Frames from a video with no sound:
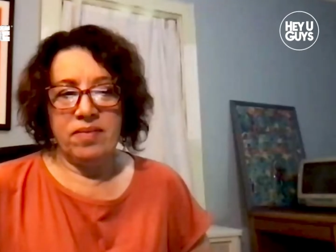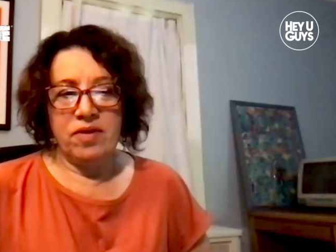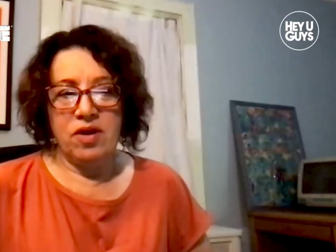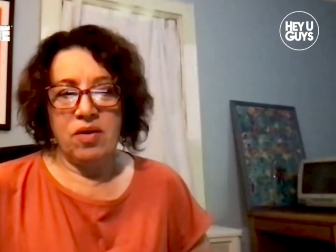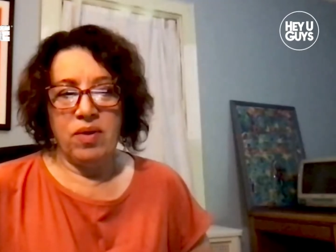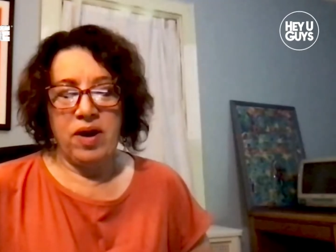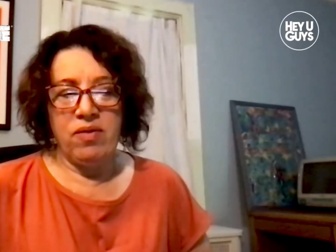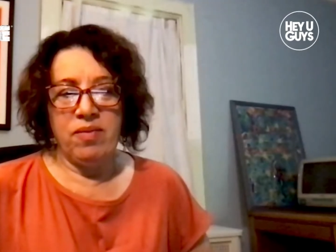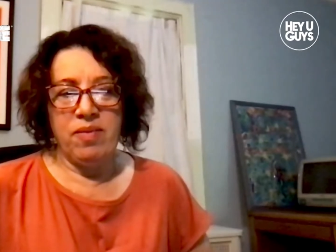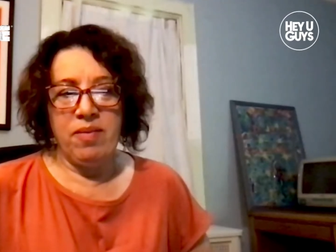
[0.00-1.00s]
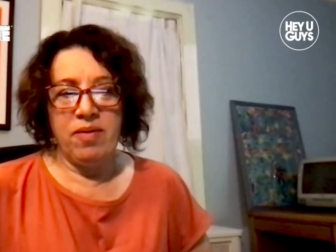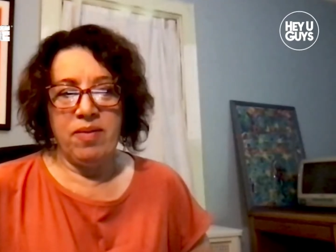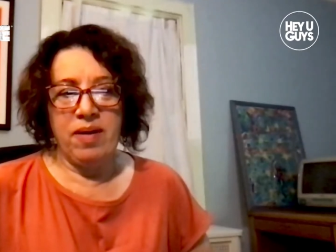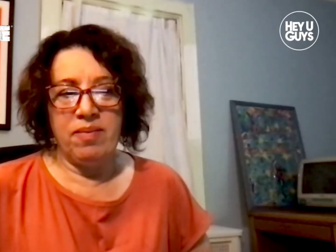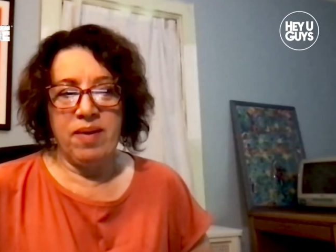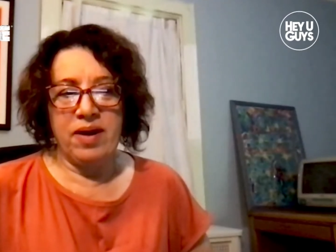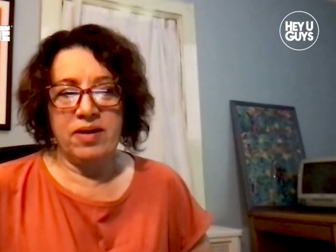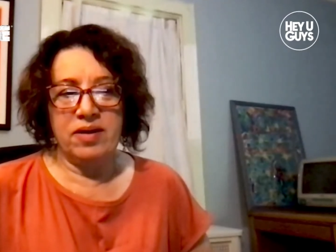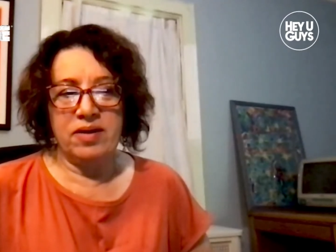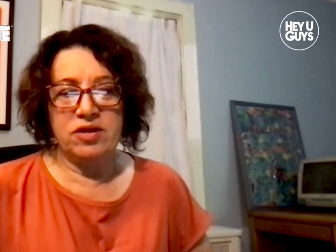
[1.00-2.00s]
You know, what I remember about
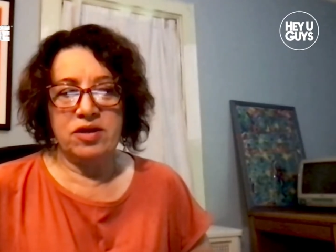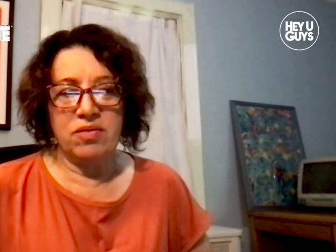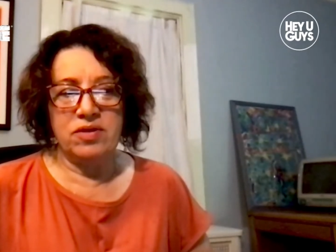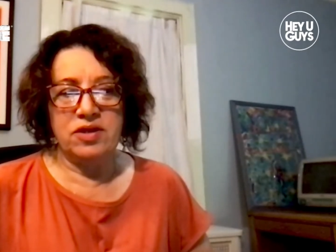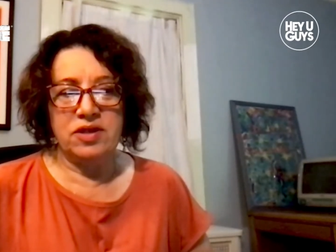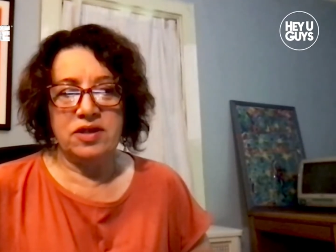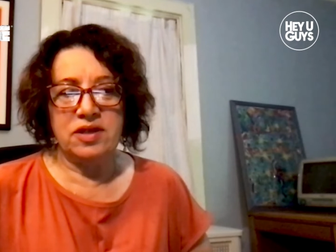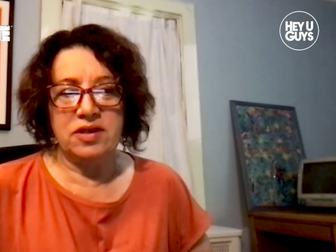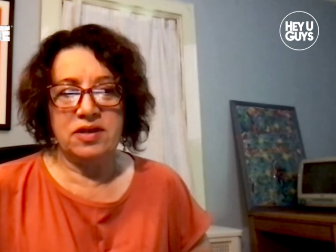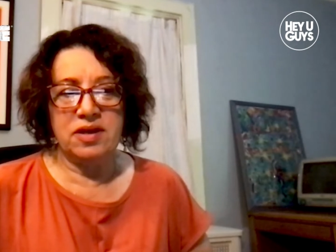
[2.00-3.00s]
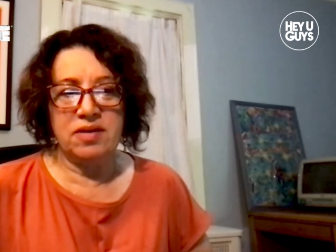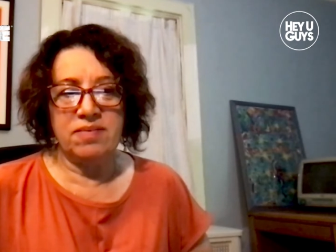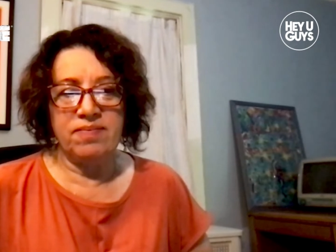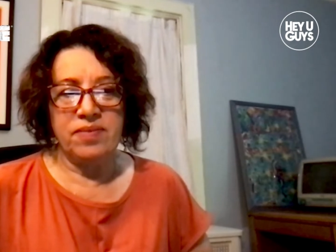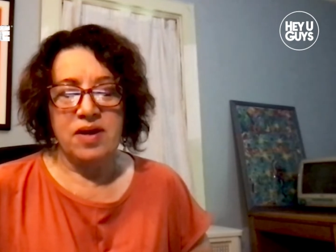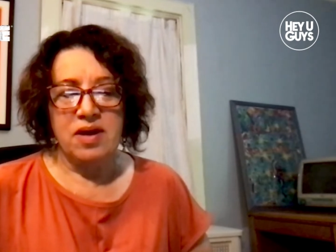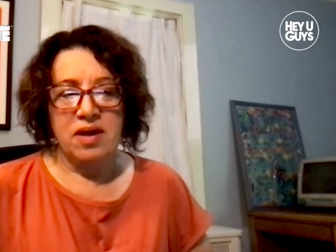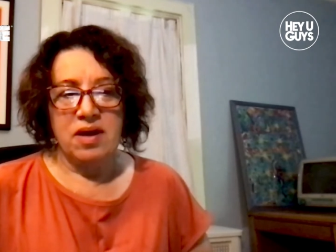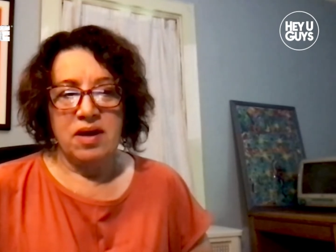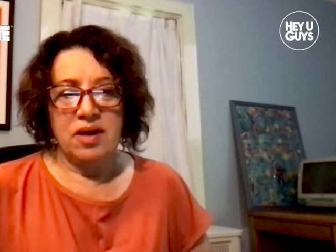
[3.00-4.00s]
Michael on the show was just his, um,
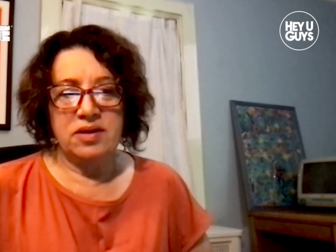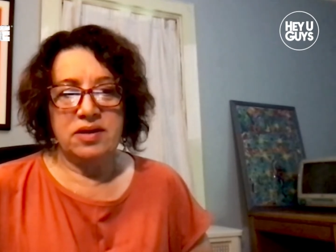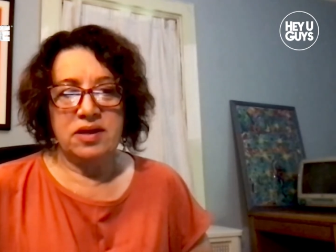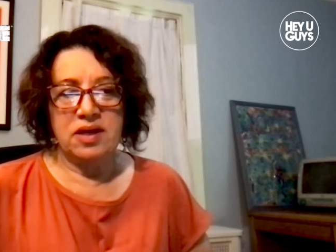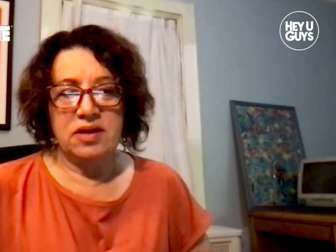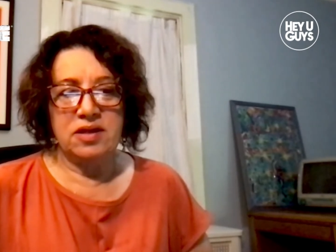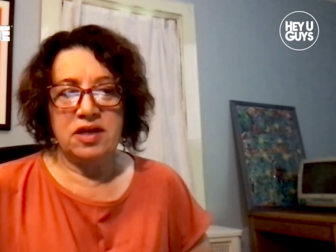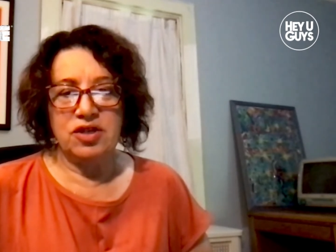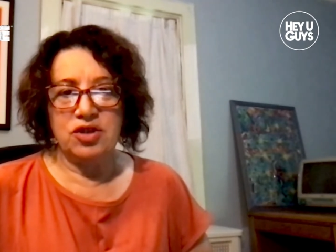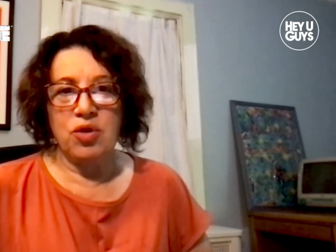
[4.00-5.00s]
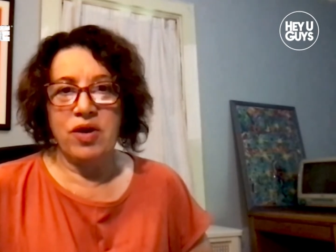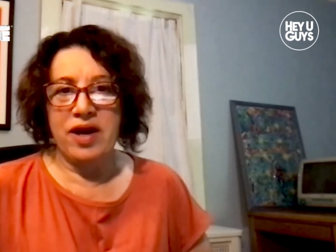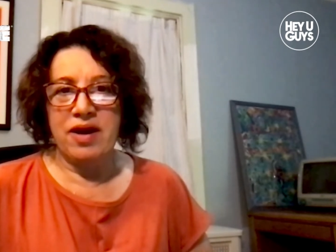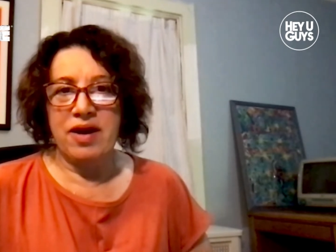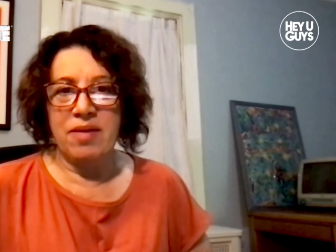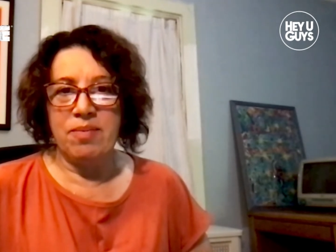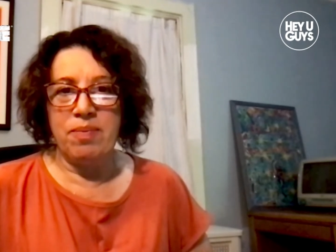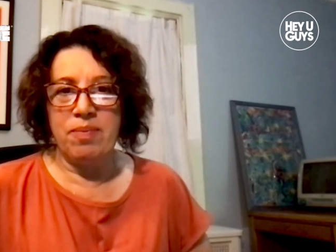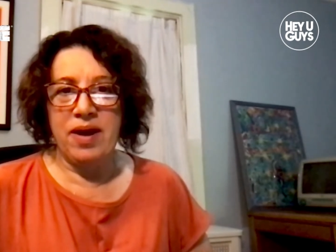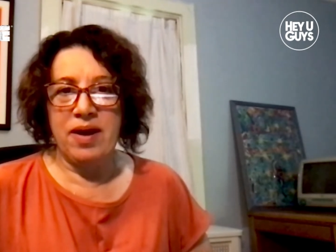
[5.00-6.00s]
his, his, his joy at
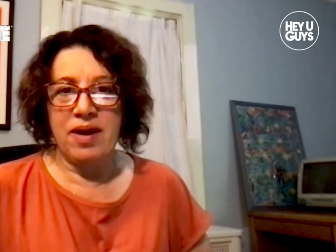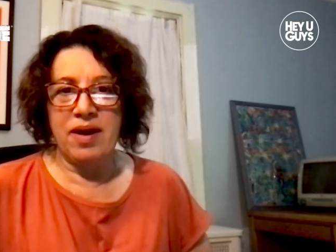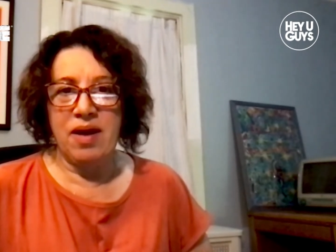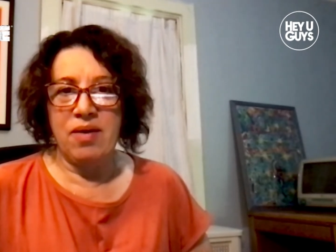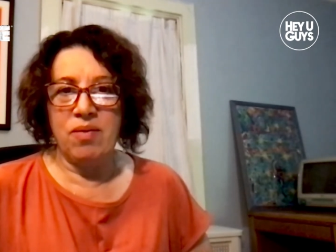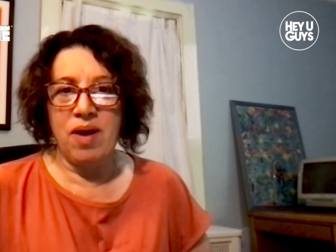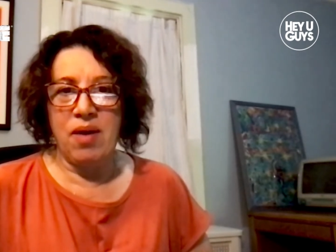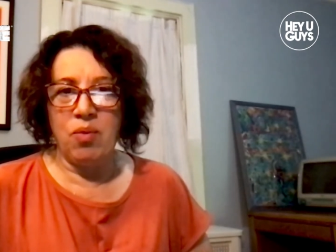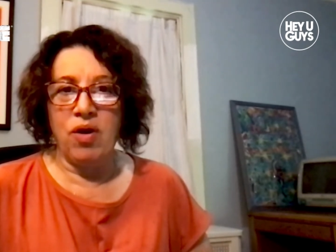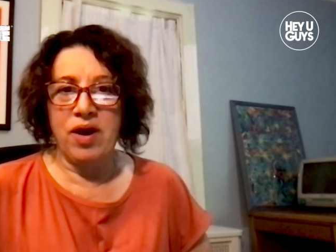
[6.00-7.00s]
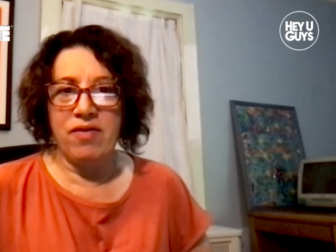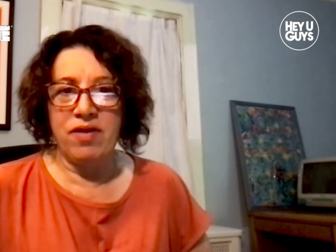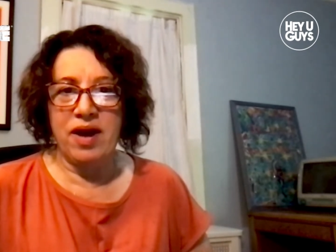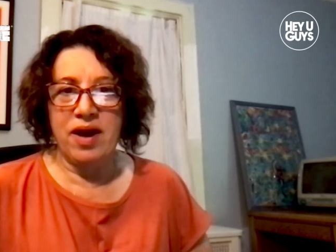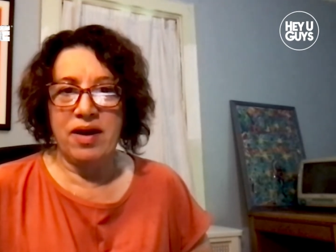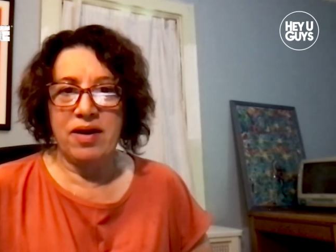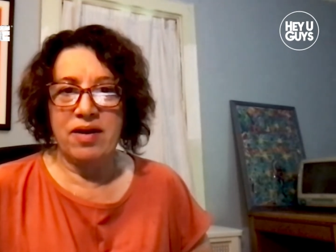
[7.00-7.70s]
being at, at work every day.